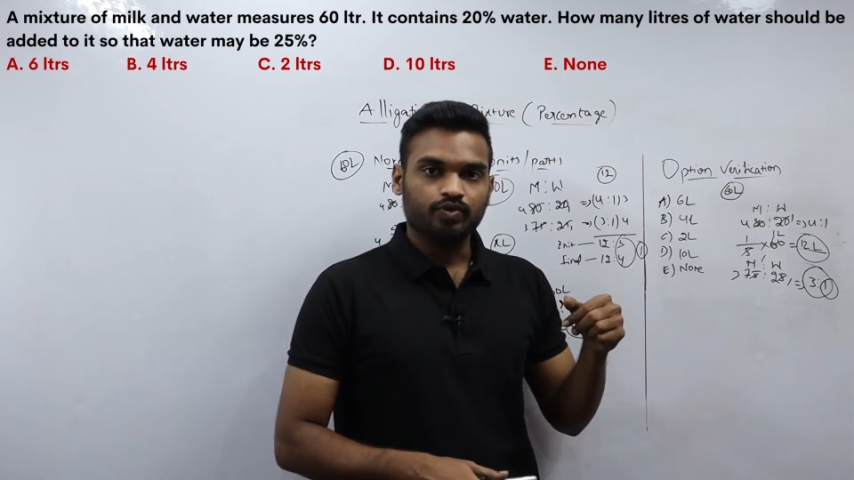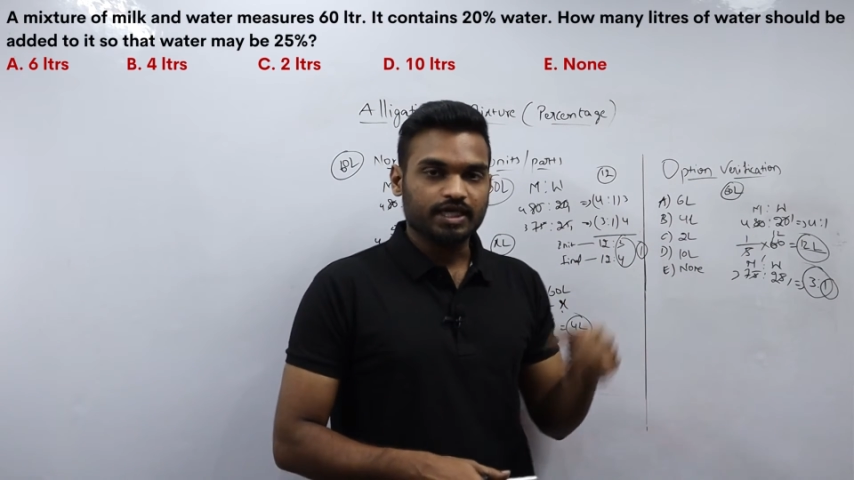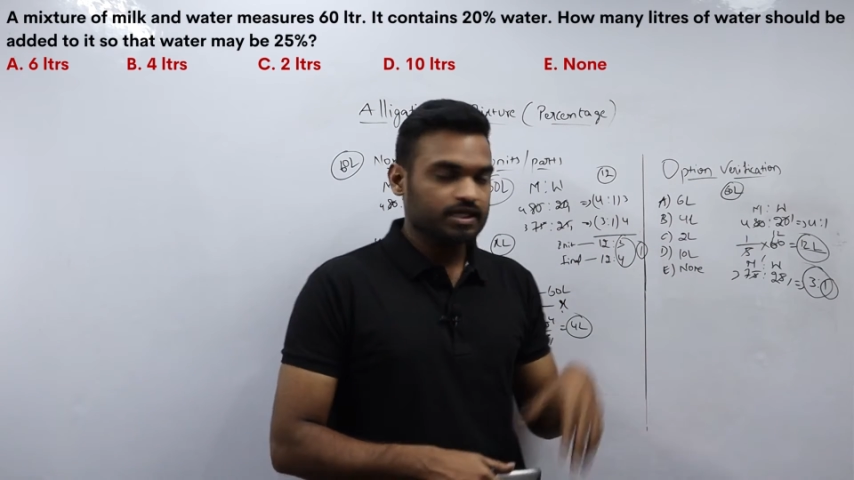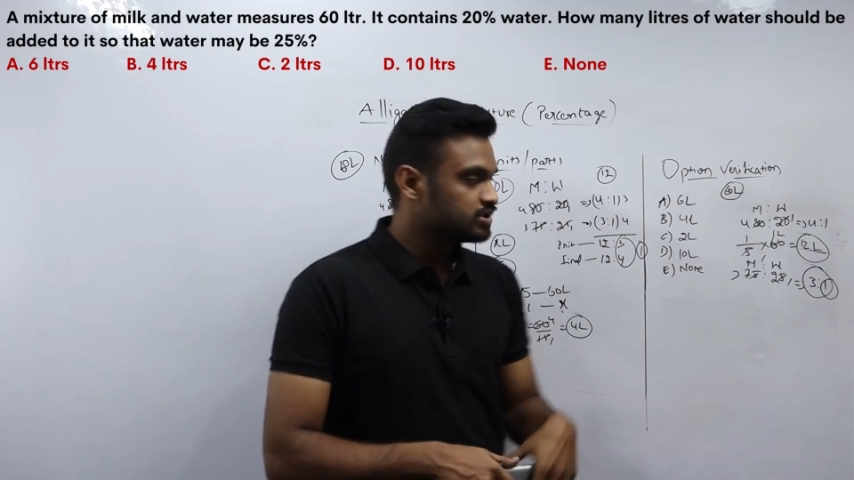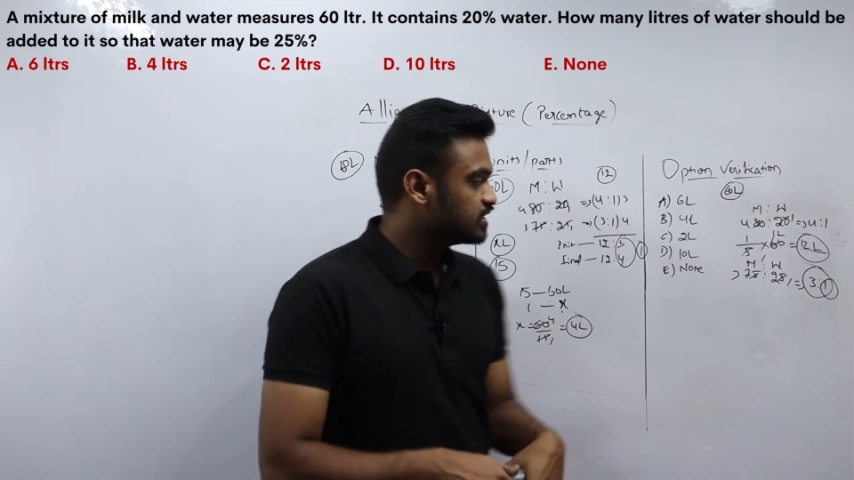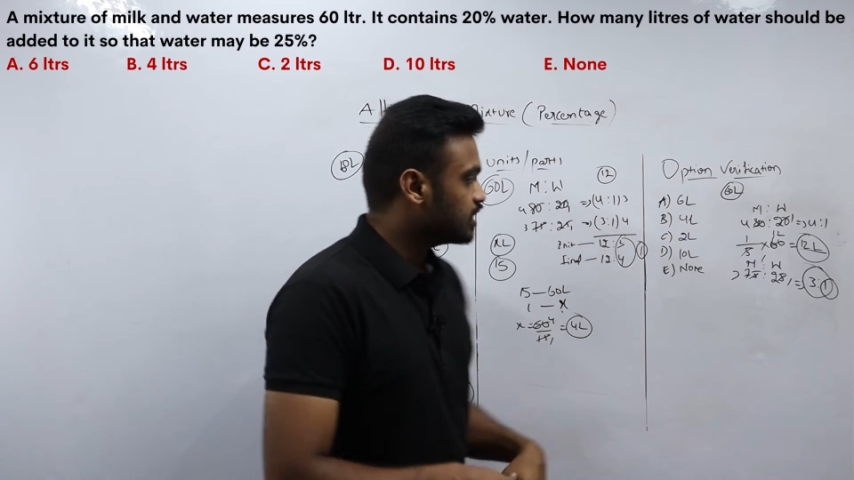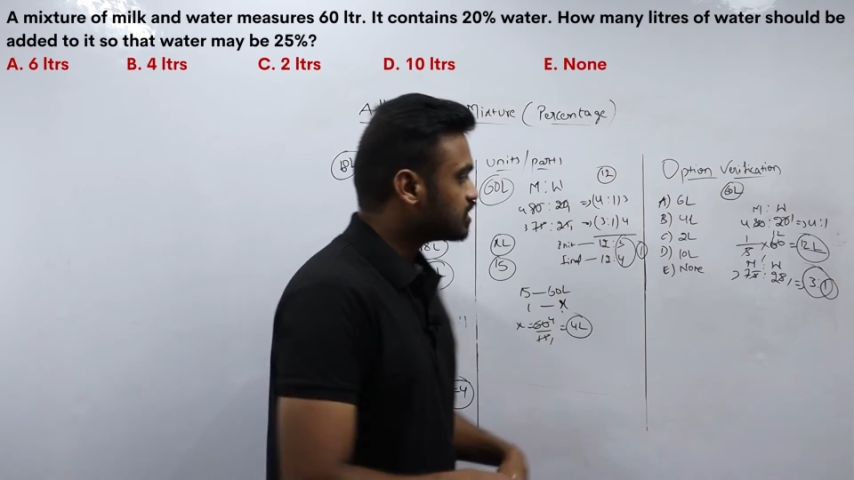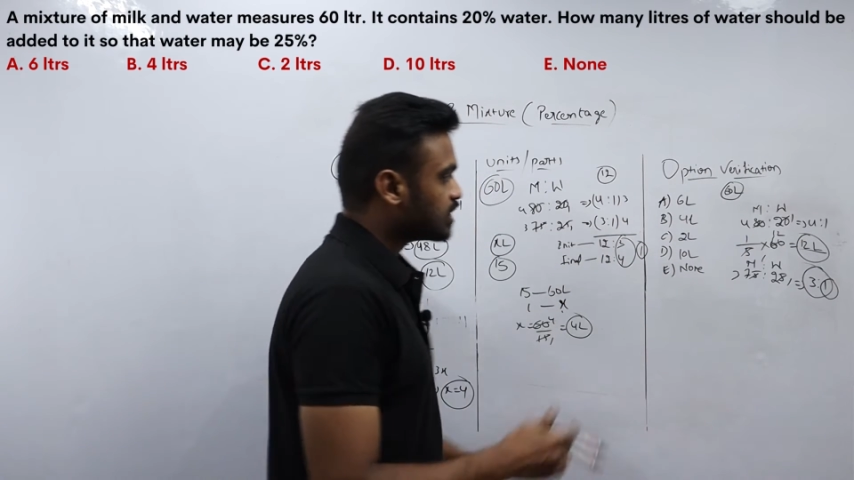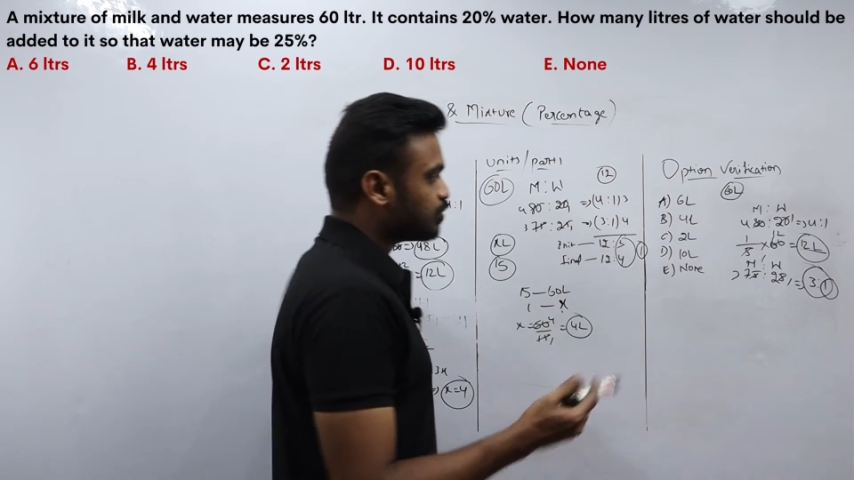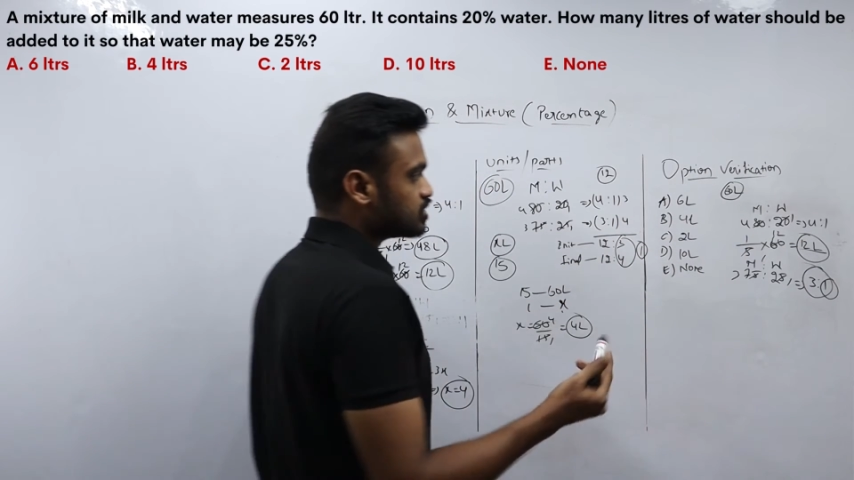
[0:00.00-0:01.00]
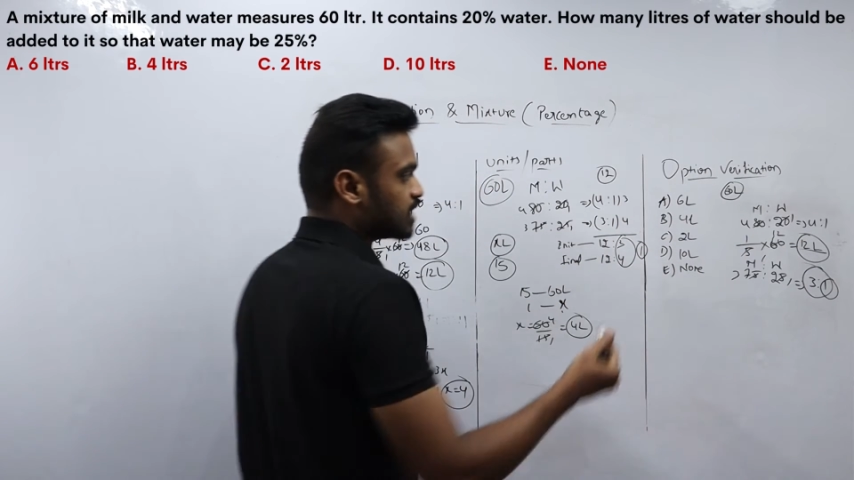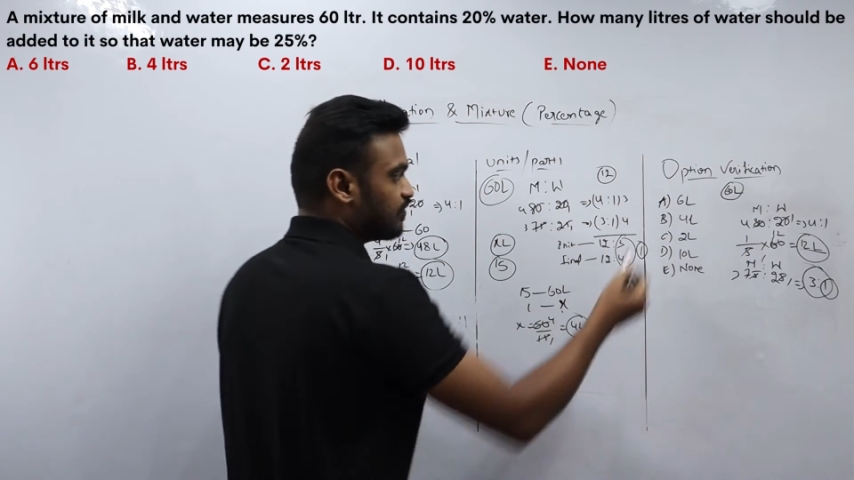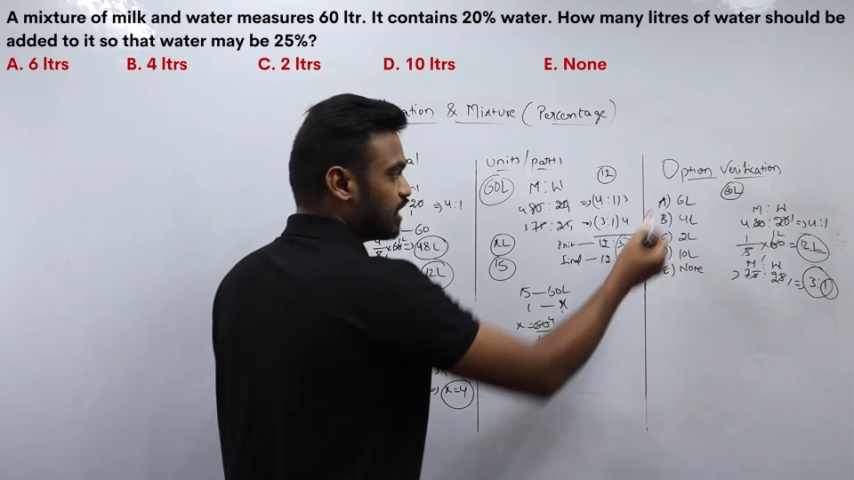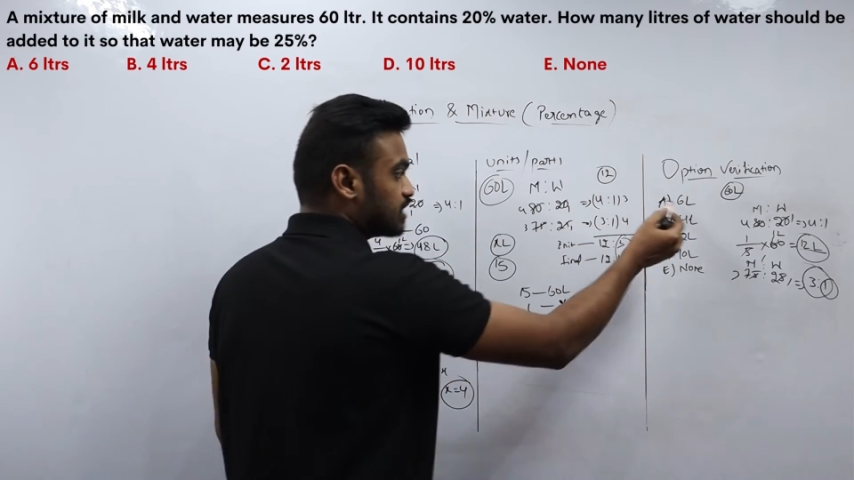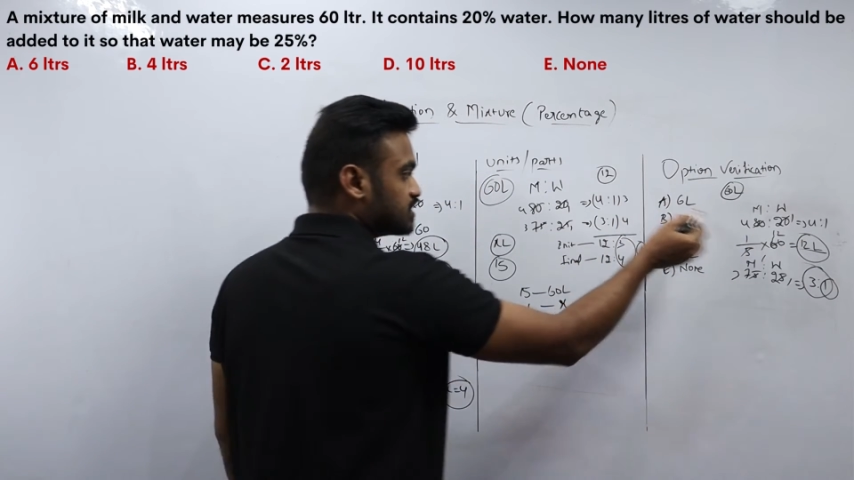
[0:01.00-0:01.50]
Okay, see here, suppose
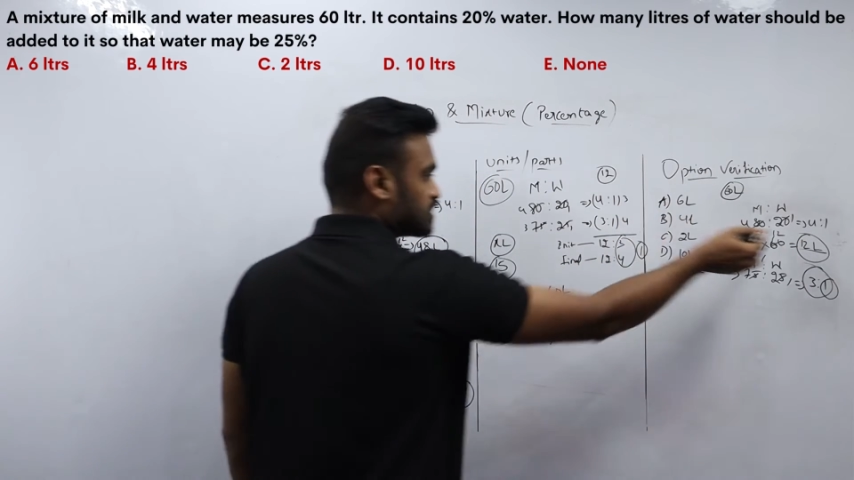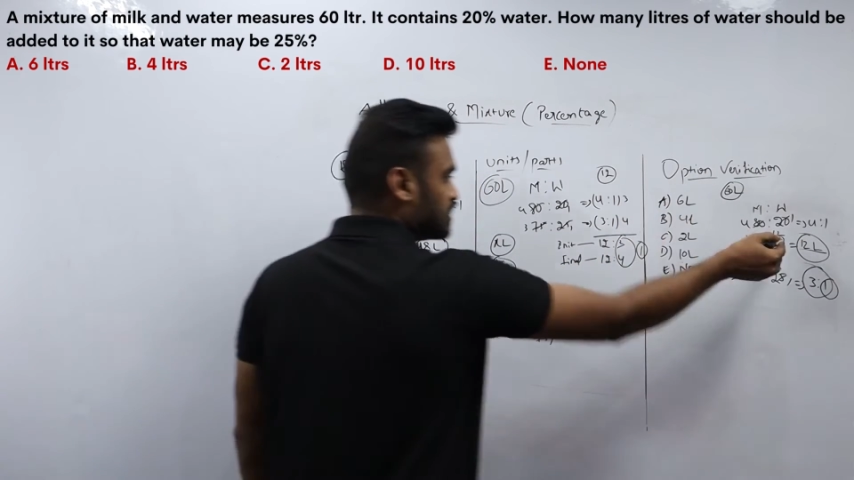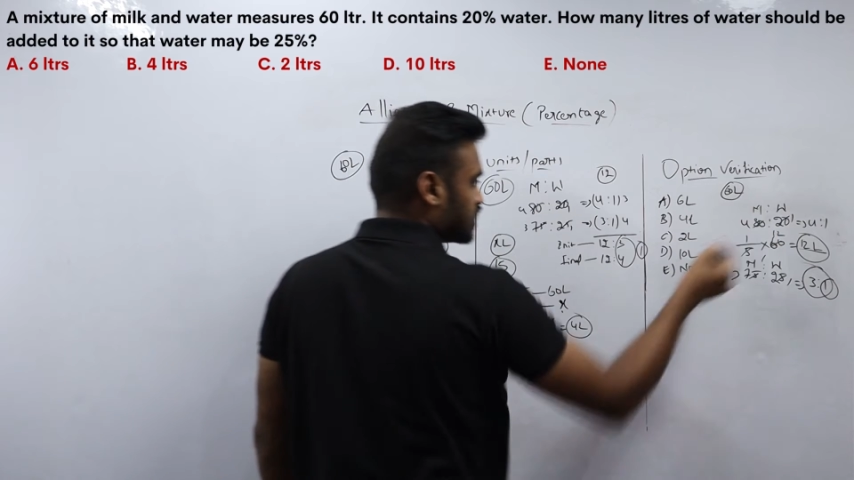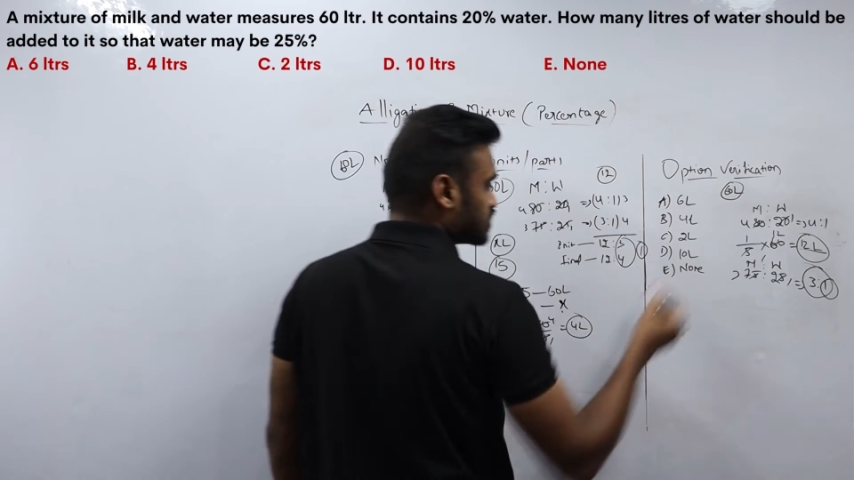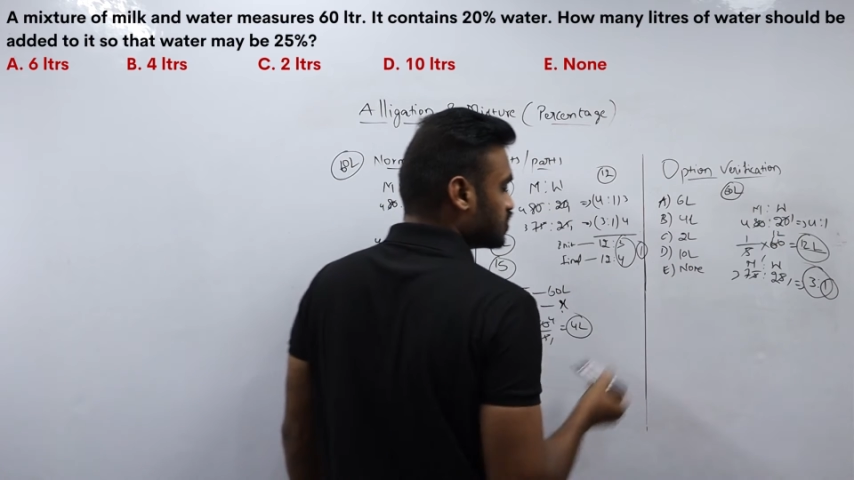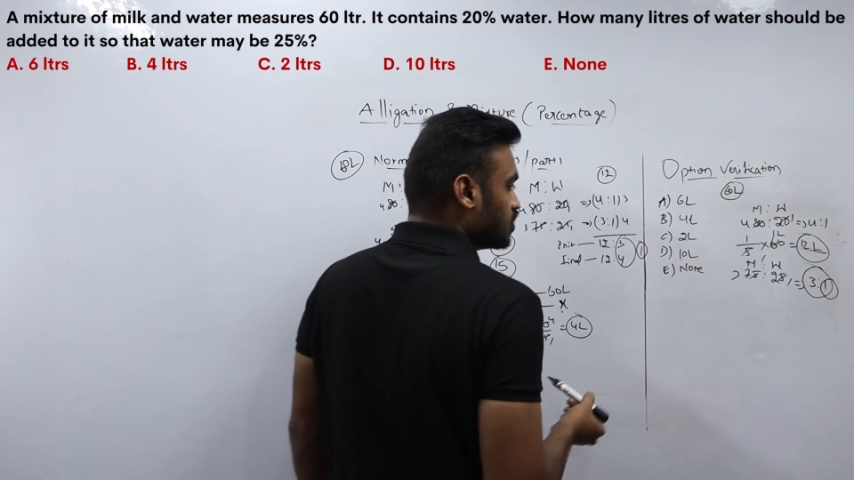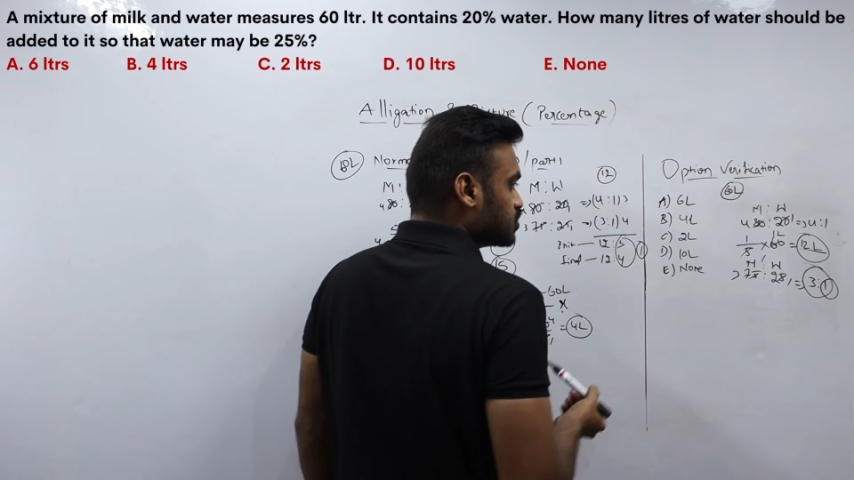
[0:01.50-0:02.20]
I will add 6 liters.